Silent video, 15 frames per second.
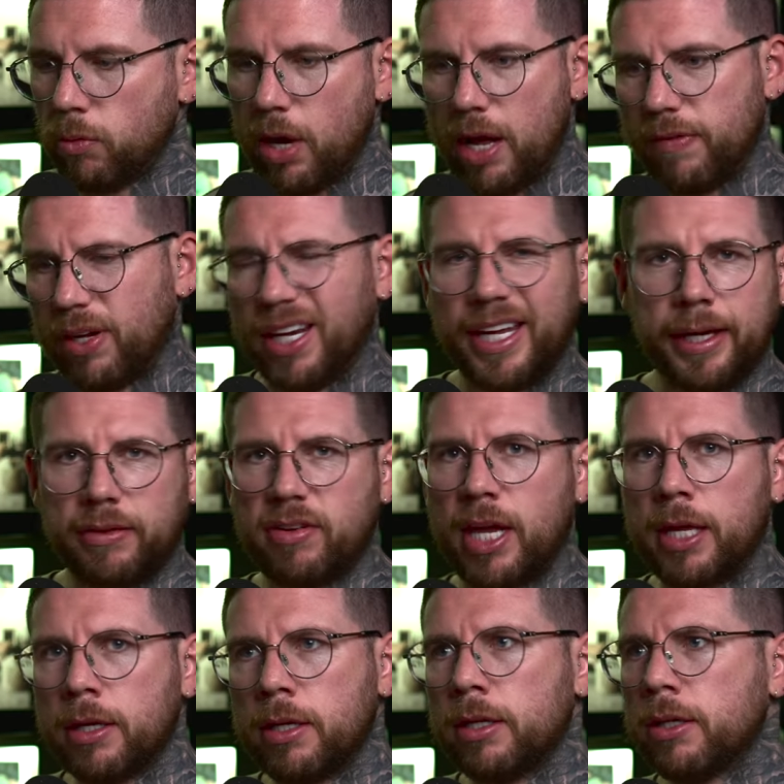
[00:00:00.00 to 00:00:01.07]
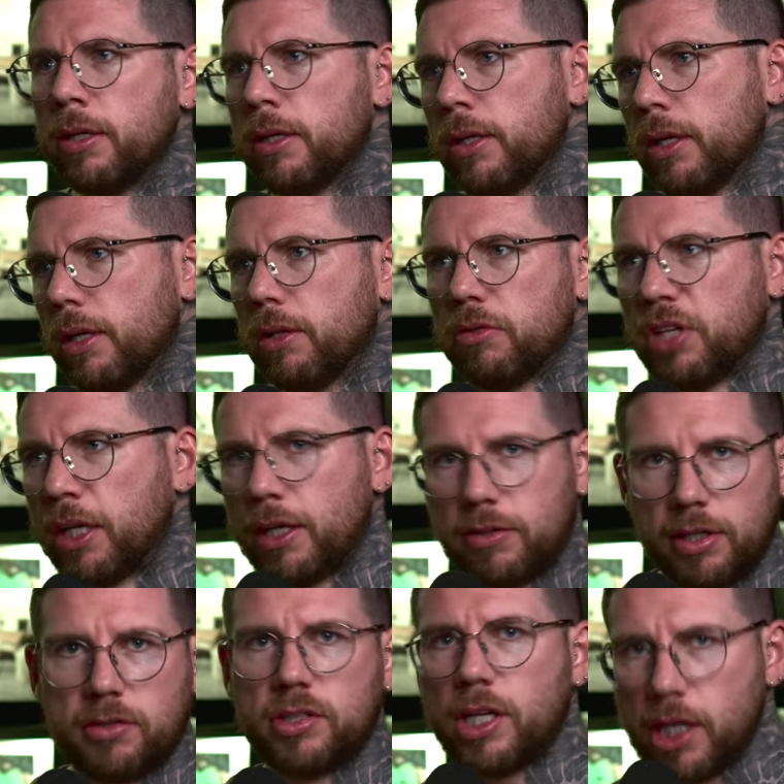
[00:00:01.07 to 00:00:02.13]
Whatever. LinkedIn. Send it
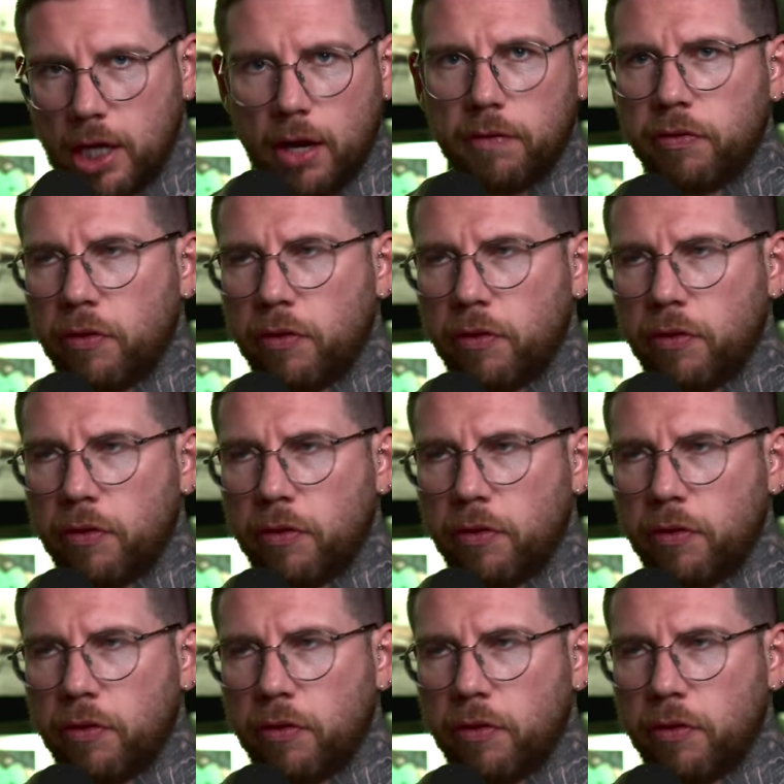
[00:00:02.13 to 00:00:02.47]
to your CEO